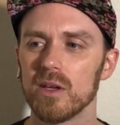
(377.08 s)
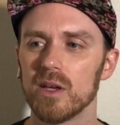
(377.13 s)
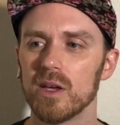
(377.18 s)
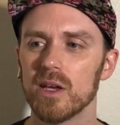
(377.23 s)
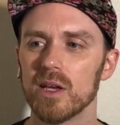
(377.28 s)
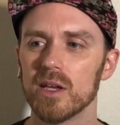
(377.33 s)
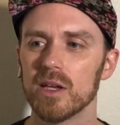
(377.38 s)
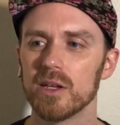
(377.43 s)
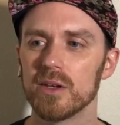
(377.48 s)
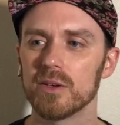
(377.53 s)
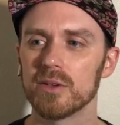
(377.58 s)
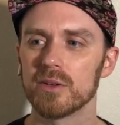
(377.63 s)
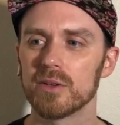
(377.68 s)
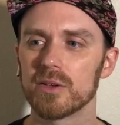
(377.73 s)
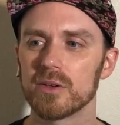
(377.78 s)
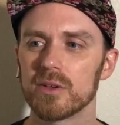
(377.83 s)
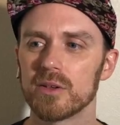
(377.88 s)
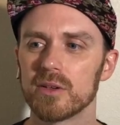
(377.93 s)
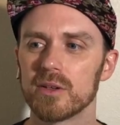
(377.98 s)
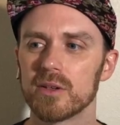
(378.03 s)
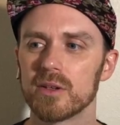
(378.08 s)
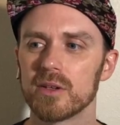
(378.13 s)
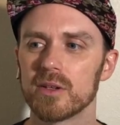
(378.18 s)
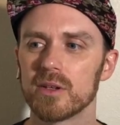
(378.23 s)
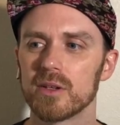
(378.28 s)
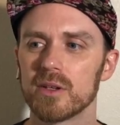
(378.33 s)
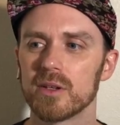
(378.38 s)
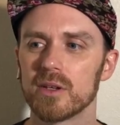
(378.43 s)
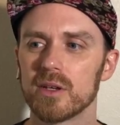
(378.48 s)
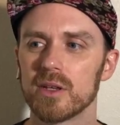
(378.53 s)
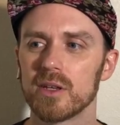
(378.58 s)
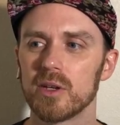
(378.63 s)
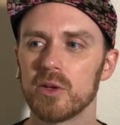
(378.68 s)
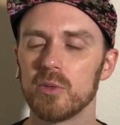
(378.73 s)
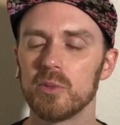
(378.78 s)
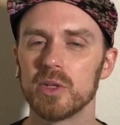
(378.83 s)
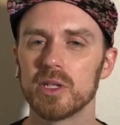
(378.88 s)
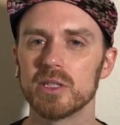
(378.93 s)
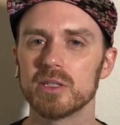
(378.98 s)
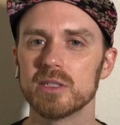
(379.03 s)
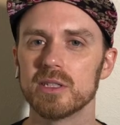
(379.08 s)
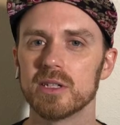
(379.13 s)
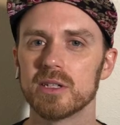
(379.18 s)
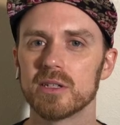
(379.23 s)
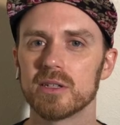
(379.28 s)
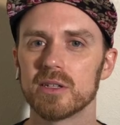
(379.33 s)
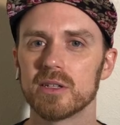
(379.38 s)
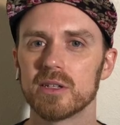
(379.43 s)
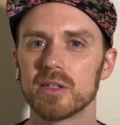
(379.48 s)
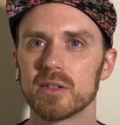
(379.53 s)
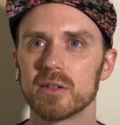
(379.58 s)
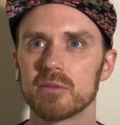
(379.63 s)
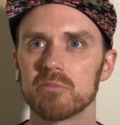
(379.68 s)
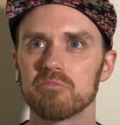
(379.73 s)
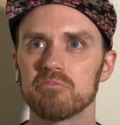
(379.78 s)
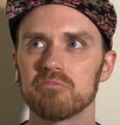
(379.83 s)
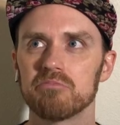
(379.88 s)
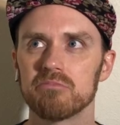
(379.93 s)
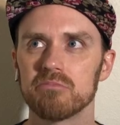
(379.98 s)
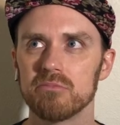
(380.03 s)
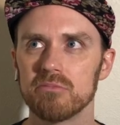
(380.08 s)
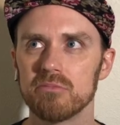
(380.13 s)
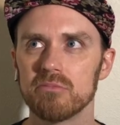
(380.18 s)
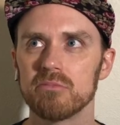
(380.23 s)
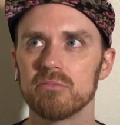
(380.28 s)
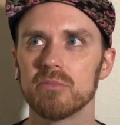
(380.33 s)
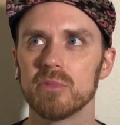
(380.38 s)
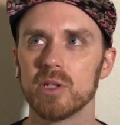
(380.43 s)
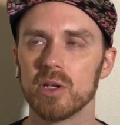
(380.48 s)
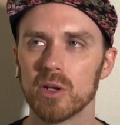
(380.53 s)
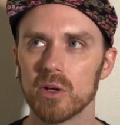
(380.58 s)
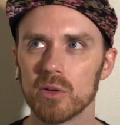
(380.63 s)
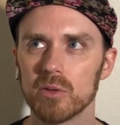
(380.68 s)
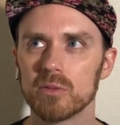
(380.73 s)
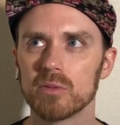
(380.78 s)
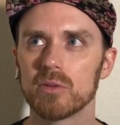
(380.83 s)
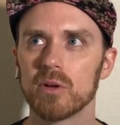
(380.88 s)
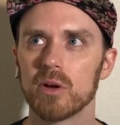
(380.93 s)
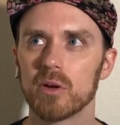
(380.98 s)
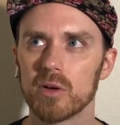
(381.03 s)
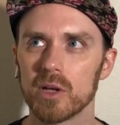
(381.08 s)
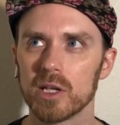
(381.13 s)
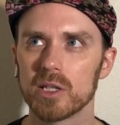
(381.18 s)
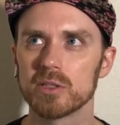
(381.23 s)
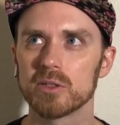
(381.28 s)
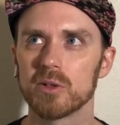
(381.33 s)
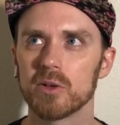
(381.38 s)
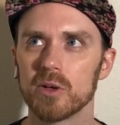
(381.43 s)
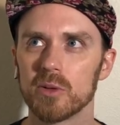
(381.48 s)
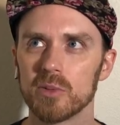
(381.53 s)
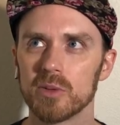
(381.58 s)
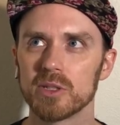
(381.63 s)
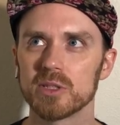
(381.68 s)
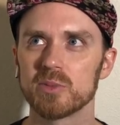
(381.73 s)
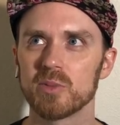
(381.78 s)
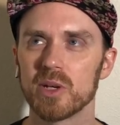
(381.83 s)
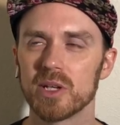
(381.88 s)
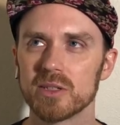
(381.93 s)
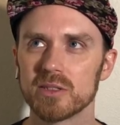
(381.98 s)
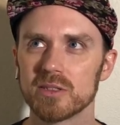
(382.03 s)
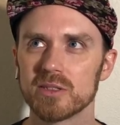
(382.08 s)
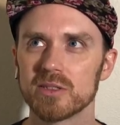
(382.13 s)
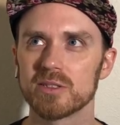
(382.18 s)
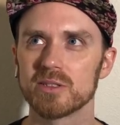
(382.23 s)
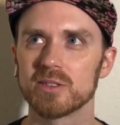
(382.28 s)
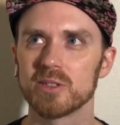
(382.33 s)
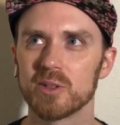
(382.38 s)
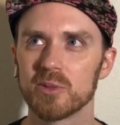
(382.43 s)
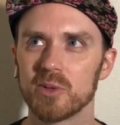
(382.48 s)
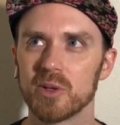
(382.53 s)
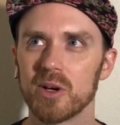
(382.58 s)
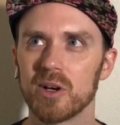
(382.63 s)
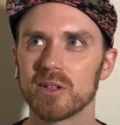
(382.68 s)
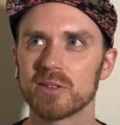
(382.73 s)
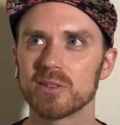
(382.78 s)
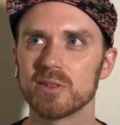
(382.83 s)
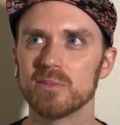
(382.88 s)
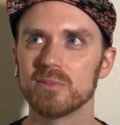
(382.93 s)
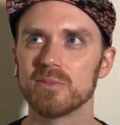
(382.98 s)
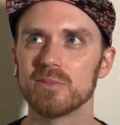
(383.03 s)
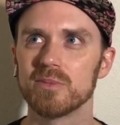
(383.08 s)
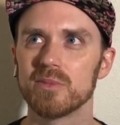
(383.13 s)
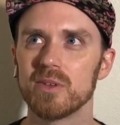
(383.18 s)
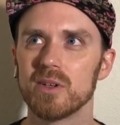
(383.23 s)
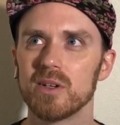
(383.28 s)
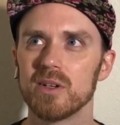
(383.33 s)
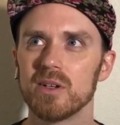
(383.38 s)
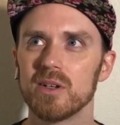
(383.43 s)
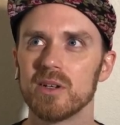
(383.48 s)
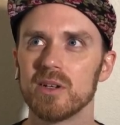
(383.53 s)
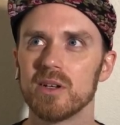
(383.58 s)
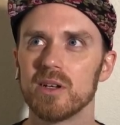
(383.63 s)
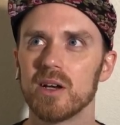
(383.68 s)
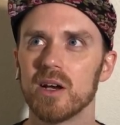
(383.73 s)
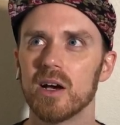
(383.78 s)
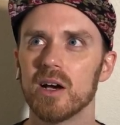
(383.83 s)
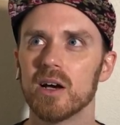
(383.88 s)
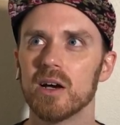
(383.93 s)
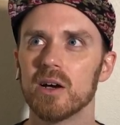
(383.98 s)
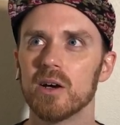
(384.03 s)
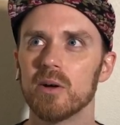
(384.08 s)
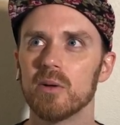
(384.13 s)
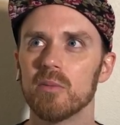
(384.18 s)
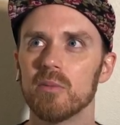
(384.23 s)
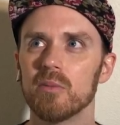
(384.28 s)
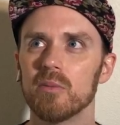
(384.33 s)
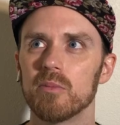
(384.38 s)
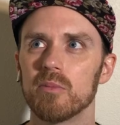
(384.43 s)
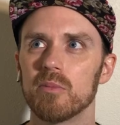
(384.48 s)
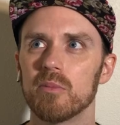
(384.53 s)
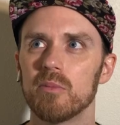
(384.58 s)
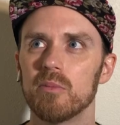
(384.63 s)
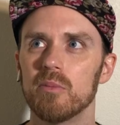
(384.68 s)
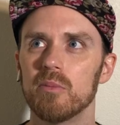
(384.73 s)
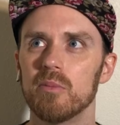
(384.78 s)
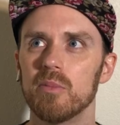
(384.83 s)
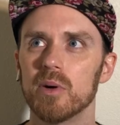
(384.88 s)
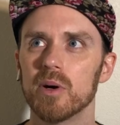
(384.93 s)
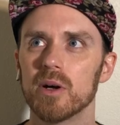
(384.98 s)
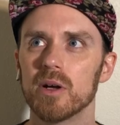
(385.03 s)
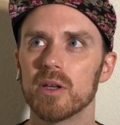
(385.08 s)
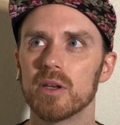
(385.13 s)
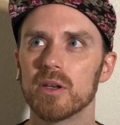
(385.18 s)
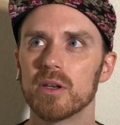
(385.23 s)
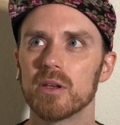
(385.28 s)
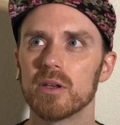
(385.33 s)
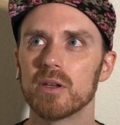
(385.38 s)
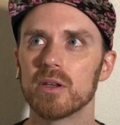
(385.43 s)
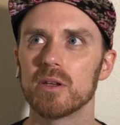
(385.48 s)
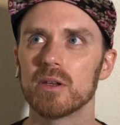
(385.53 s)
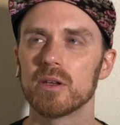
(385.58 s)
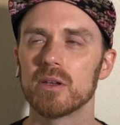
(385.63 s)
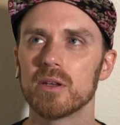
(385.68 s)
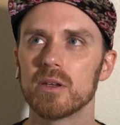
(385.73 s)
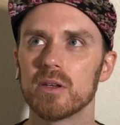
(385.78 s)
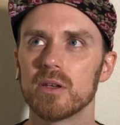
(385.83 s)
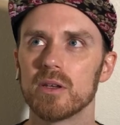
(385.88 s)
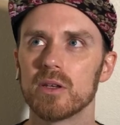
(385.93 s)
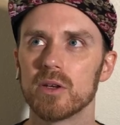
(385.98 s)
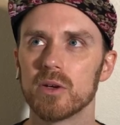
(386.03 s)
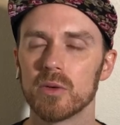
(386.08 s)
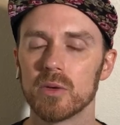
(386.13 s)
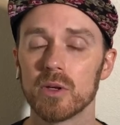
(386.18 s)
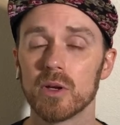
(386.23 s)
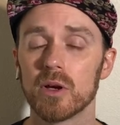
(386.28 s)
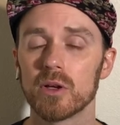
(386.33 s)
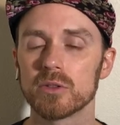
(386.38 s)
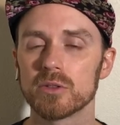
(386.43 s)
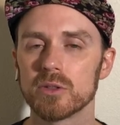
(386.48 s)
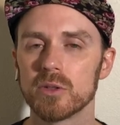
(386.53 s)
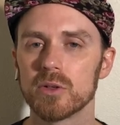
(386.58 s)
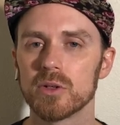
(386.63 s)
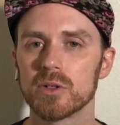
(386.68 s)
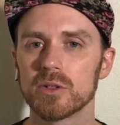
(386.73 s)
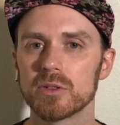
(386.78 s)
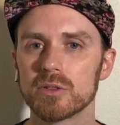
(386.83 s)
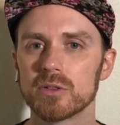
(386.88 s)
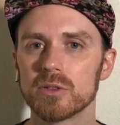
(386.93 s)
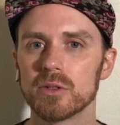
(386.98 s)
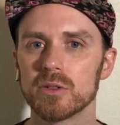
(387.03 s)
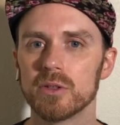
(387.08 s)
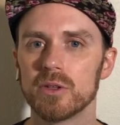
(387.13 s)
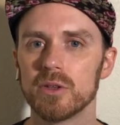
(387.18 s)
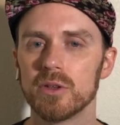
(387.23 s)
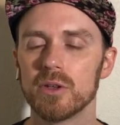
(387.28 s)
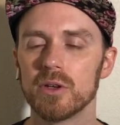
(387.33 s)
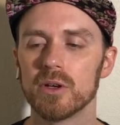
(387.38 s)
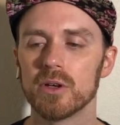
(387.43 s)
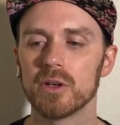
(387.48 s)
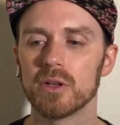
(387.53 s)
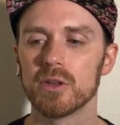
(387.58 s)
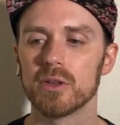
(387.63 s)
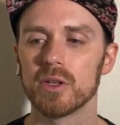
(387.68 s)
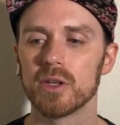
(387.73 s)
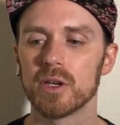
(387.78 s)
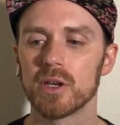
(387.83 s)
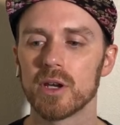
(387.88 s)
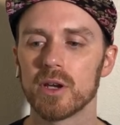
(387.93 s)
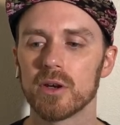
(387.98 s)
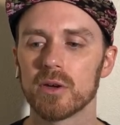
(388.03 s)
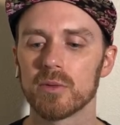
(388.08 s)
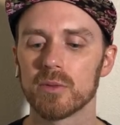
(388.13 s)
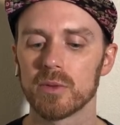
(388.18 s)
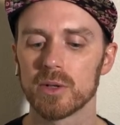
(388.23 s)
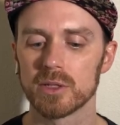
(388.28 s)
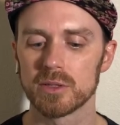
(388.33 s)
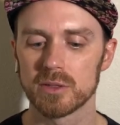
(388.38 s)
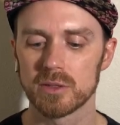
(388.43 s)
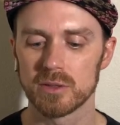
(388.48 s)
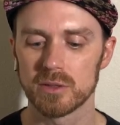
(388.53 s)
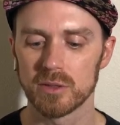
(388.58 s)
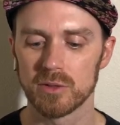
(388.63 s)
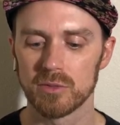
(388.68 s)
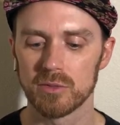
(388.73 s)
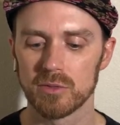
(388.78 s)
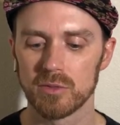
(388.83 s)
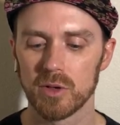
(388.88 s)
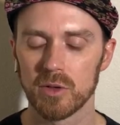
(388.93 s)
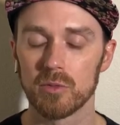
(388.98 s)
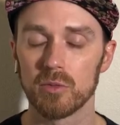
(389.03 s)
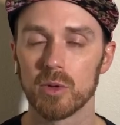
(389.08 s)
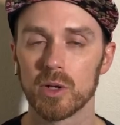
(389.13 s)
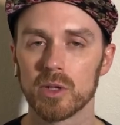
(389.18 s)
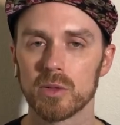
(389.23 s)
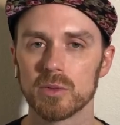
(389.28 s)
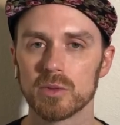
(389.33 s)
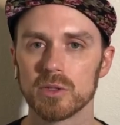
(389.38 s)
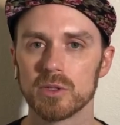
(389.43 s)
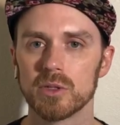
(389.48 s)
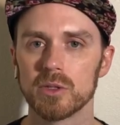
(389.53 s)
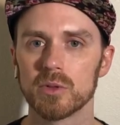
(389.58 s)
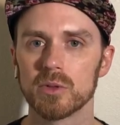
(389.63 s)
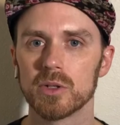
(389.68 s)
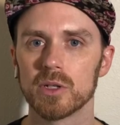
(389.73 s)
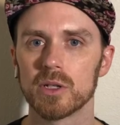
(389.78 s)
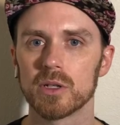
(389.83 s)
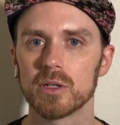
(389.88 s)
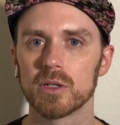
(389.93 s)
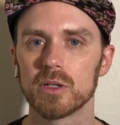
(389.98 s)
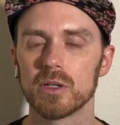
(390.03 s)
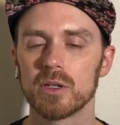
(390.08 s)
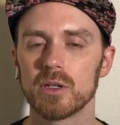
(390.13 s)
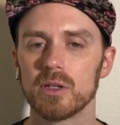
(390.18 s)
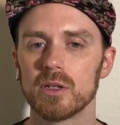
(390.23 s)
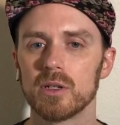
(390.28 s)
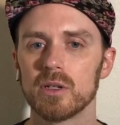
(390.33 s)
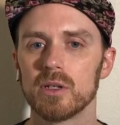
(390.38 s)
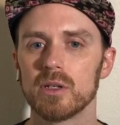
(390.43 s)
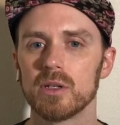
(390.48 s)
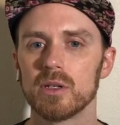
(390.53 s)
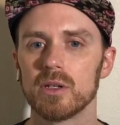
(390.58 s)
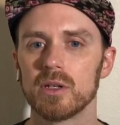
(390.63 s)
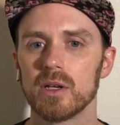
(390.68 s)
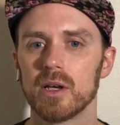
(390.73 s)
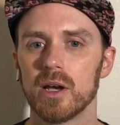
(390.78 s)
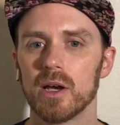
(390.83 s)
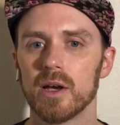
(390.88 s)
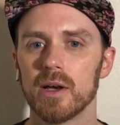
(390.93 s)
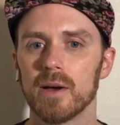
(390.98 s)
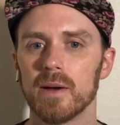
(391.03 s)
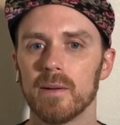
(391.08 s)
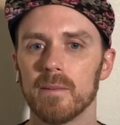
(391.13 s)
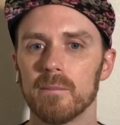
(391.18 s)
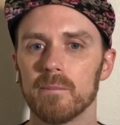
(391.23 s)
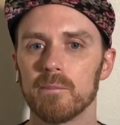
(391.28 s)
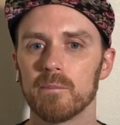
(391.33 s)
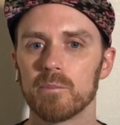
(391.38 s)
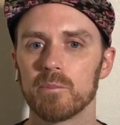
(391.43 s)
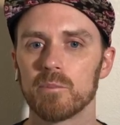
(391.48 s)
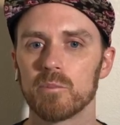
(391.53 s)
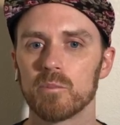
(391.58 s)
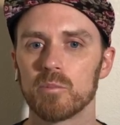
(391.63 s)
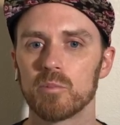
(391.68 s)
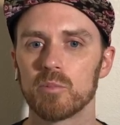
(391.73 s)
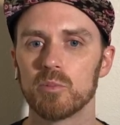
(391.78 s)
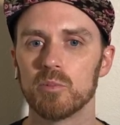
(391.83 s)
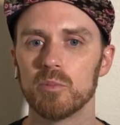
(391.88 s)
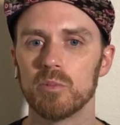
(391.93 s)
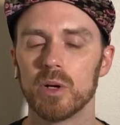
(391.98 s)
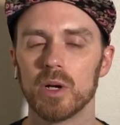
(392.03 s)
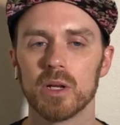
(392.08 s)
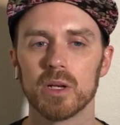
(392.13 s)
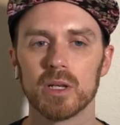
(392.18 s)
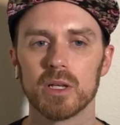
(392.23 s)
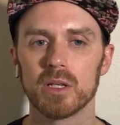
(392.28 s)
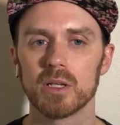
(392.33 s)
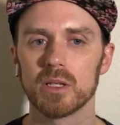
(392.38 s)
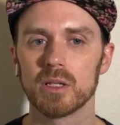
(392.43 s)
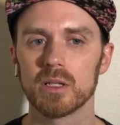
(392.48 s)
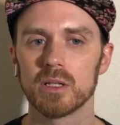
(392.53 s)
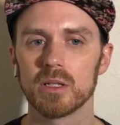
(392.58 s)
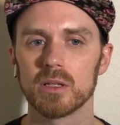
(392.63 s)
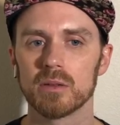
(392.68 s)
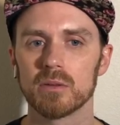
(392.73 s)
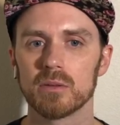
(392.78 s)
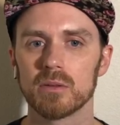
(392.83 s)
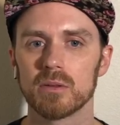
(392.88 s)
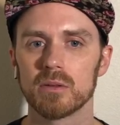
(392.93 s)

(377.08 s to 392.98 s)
And I think it would be easy to think, you know, okay, he's going up into space. This is going to be awesome. Um, but you know, he also understood the, the inherent risks of, of what he was doing. Um, but he,